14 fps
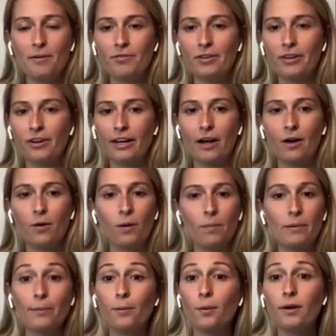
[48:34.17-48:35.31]
and figuring out what
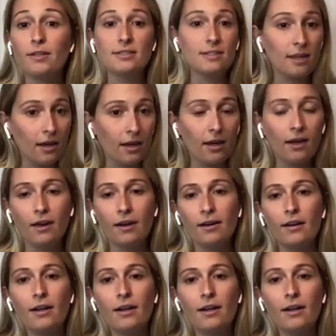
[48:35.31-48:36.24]
people want to see.